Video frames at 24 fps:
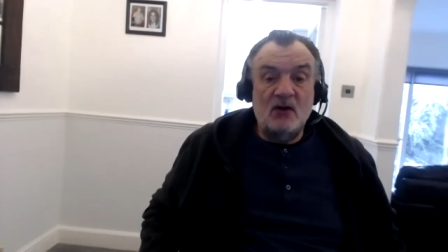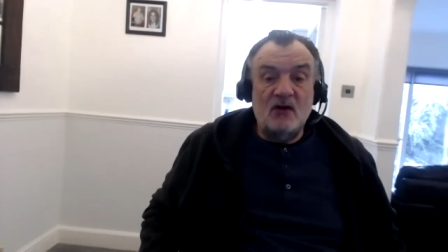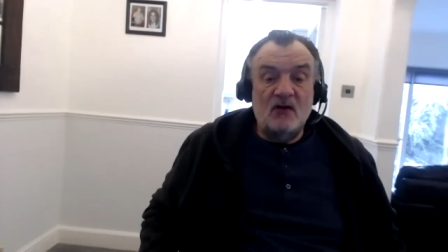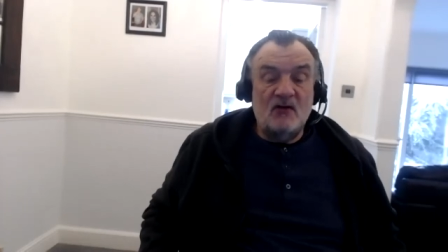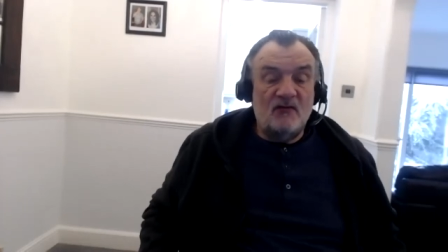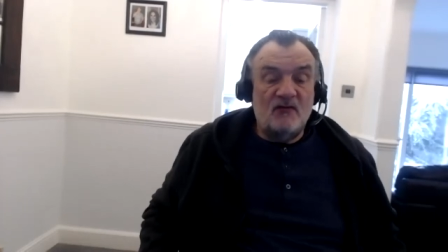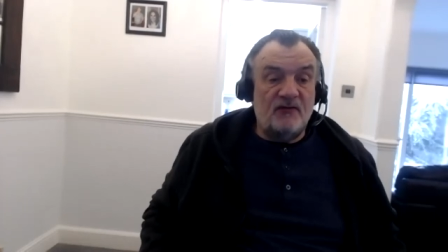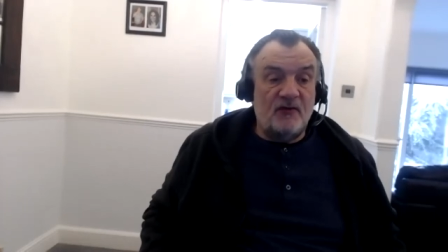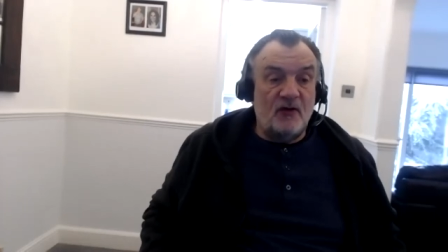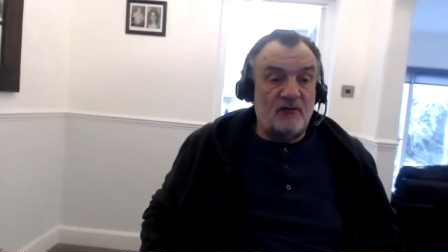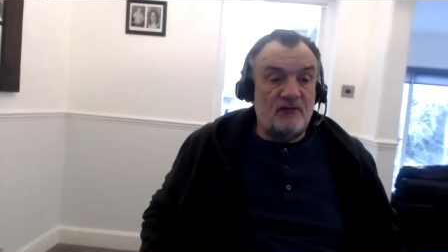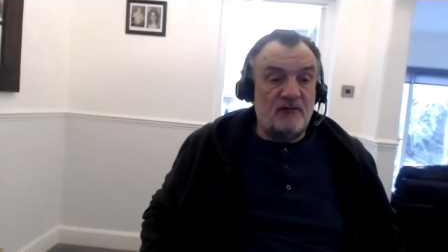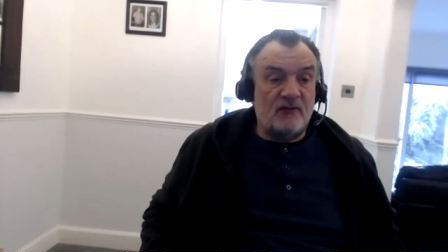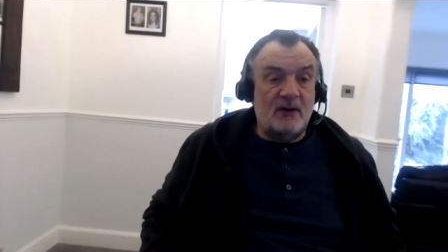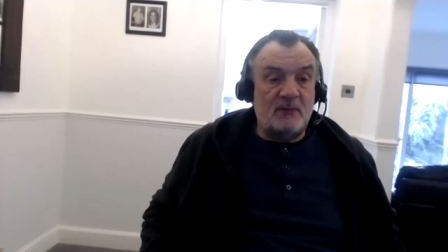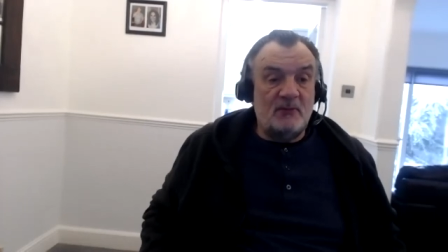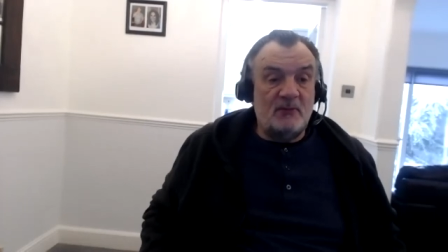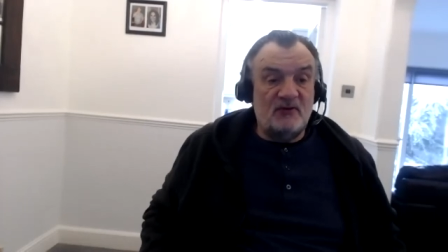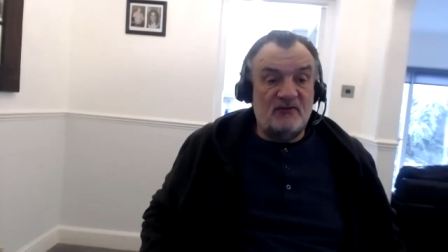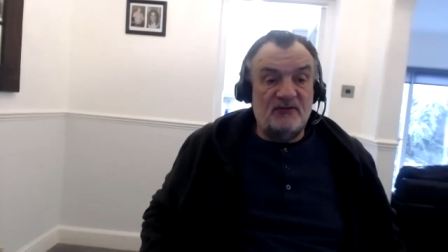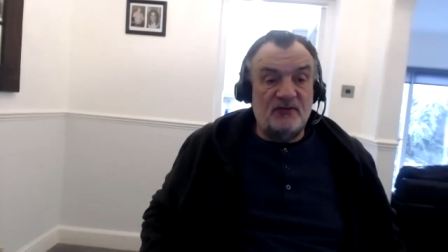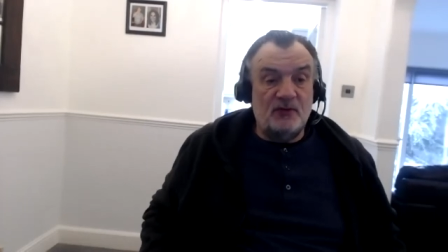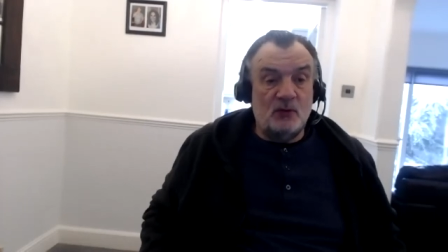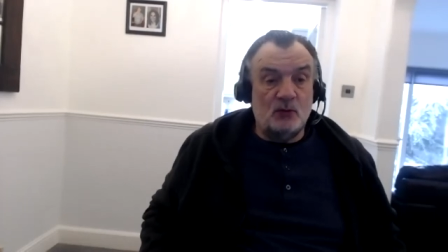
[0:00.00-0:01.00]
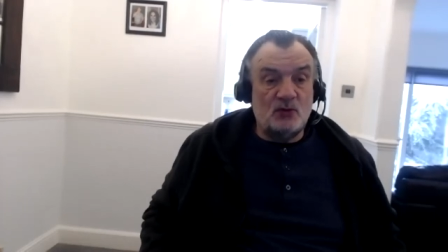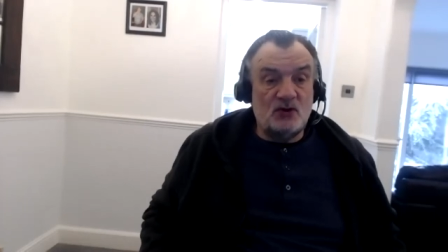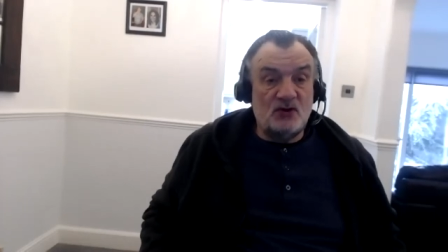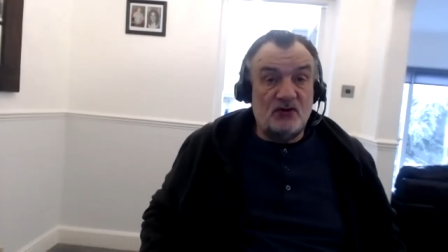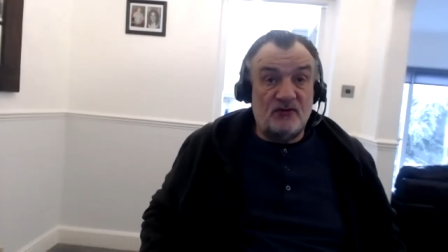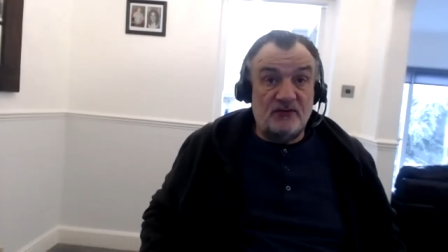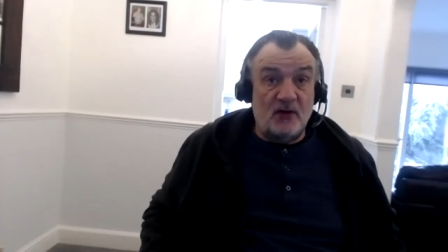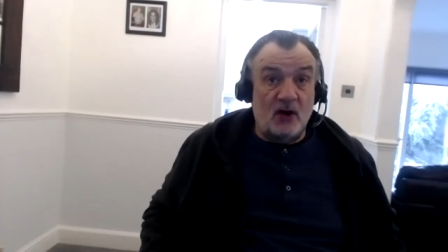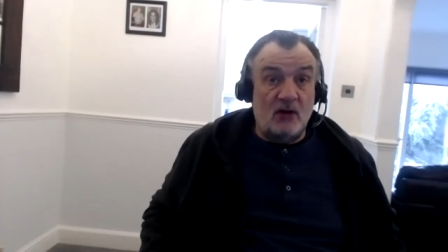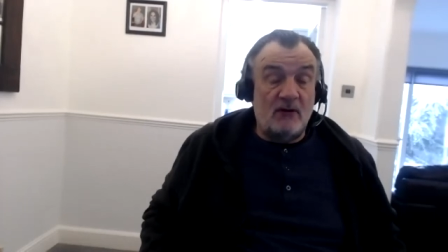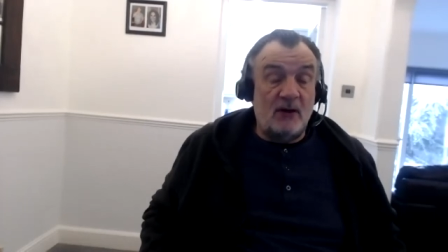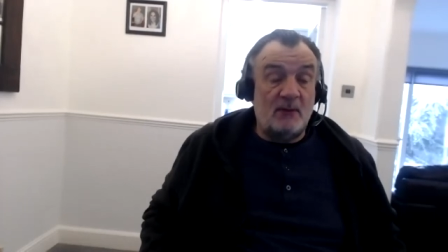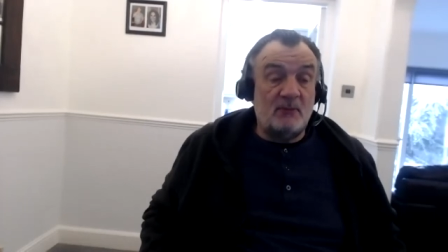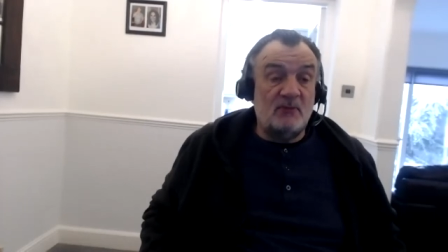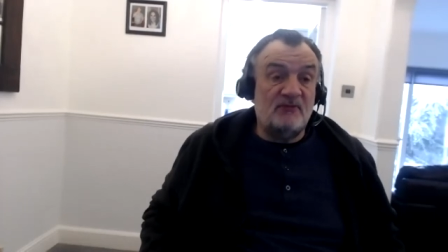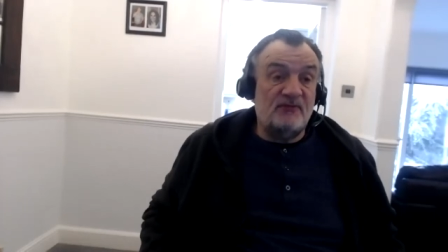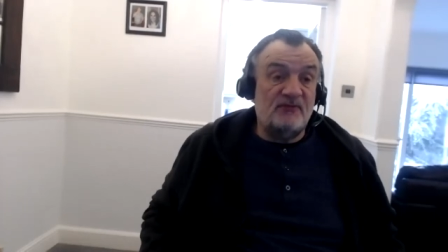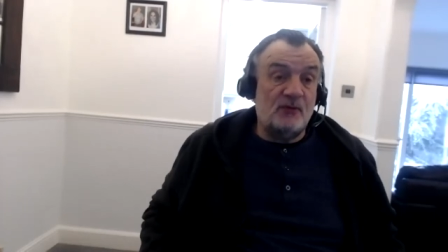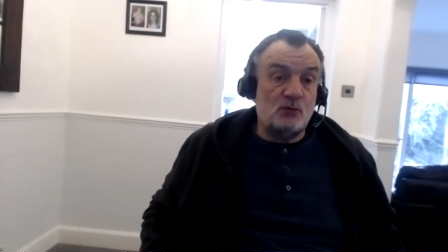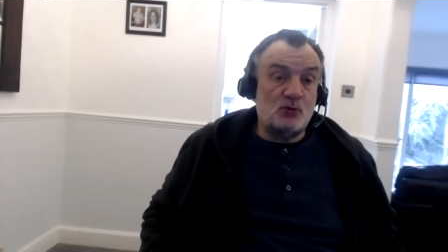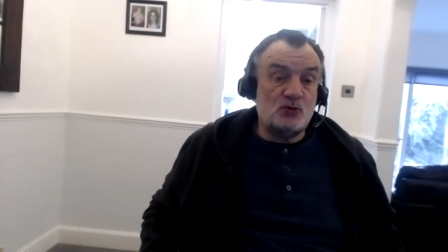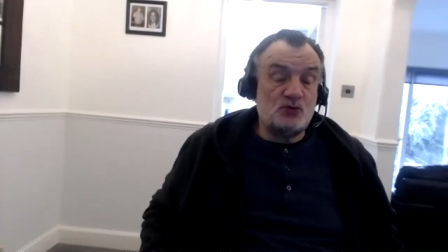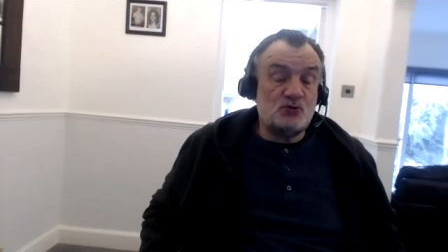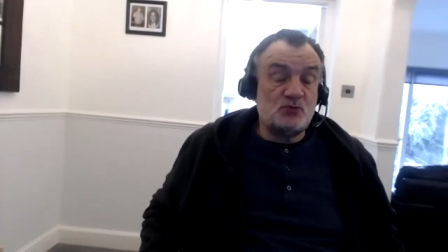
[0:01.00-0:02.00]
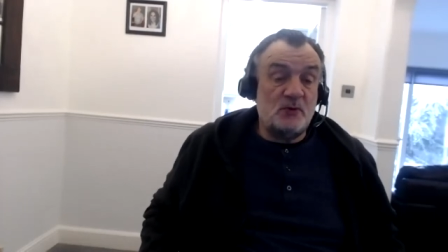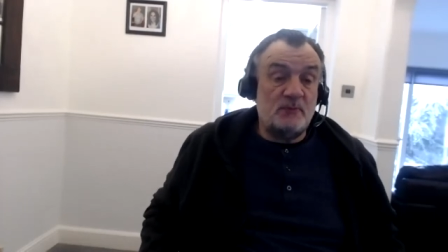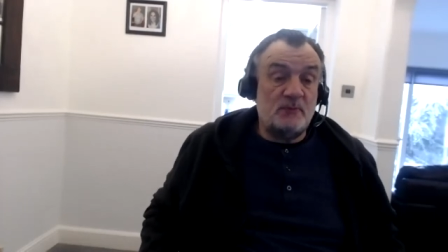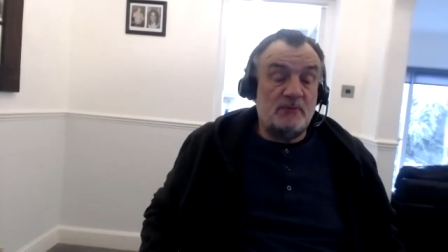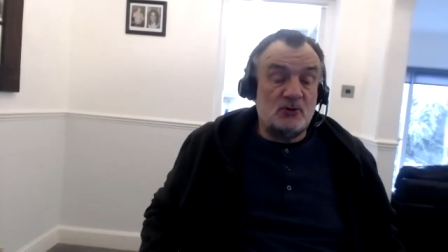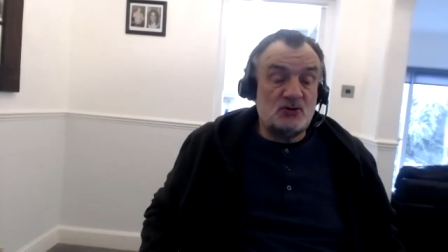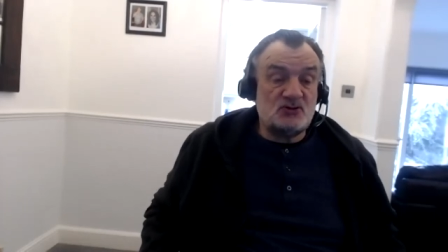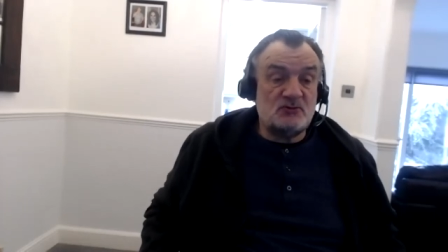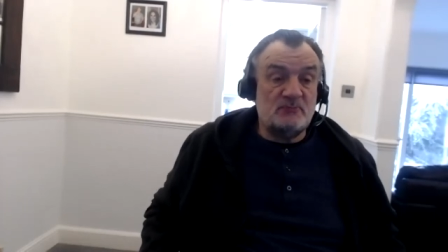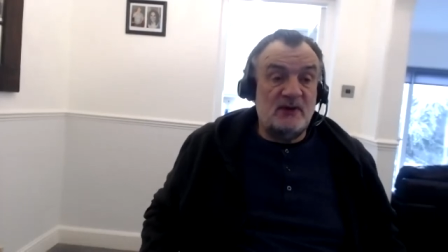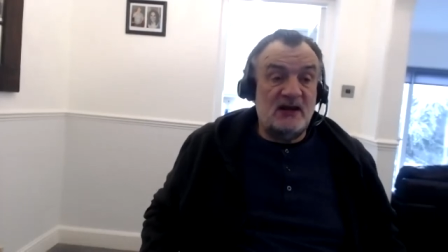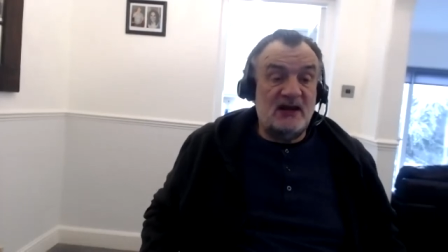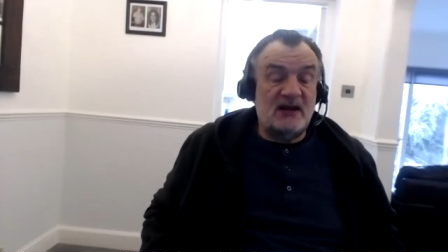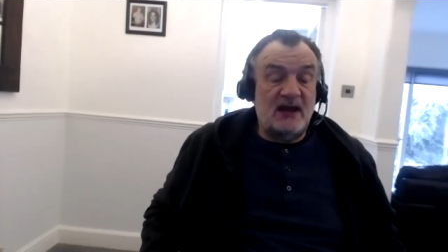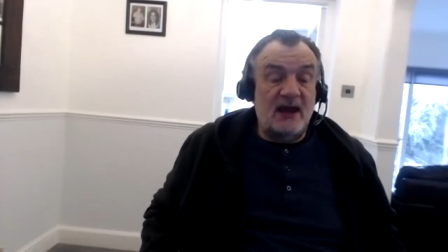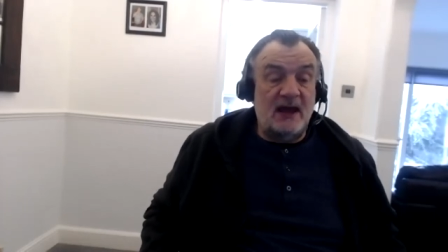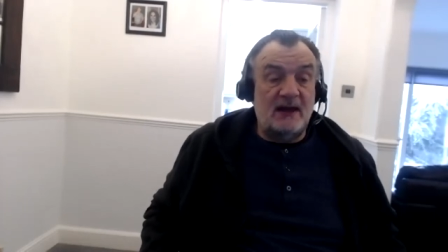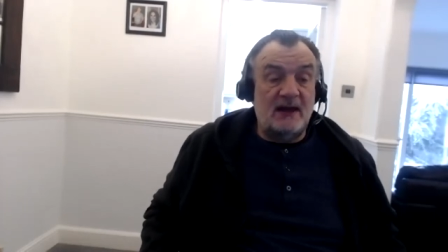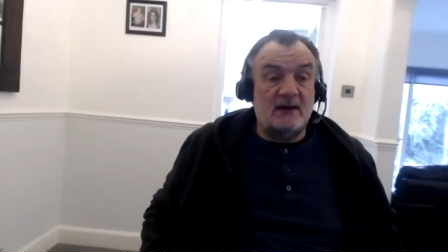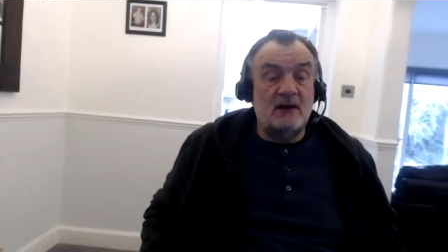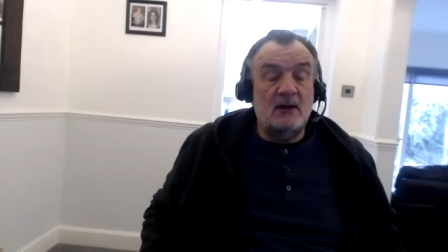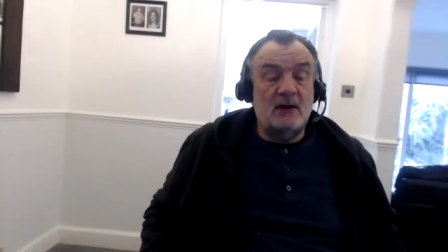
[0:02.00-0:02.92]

further up the field, as far up the field as we possibly can.